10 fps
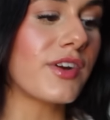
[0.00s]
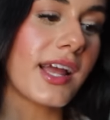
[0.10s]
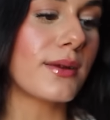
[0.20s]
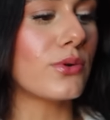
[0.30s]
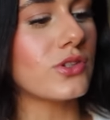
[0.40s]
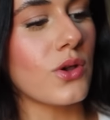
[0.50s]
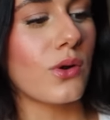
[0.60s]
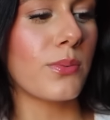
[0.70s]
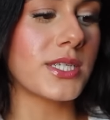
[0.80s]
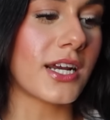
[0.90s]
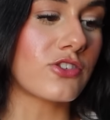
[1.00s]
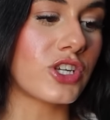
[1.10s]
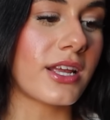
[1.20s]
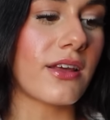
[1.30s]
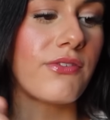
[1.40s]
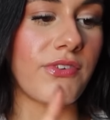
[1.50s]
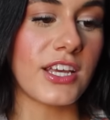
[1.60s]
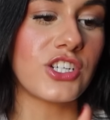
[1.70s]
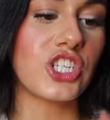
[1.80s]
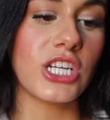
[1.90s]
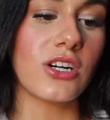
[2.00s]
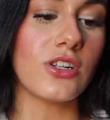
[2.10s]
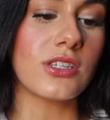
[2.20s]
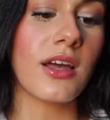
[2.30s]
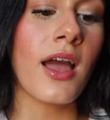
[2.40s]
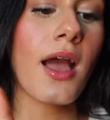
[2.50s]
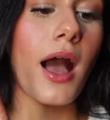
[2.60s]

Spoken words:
Forgettable Total Protection Face Shield